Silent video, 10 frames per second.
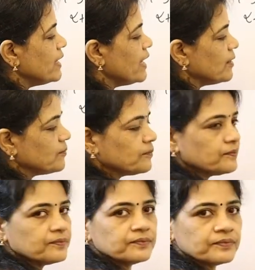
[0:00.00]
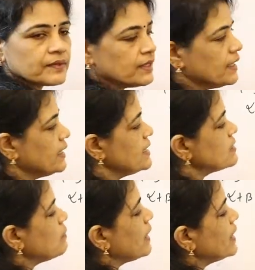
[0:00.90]
a, that
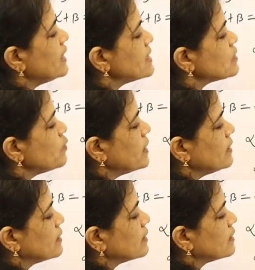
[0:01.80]
is minus 1.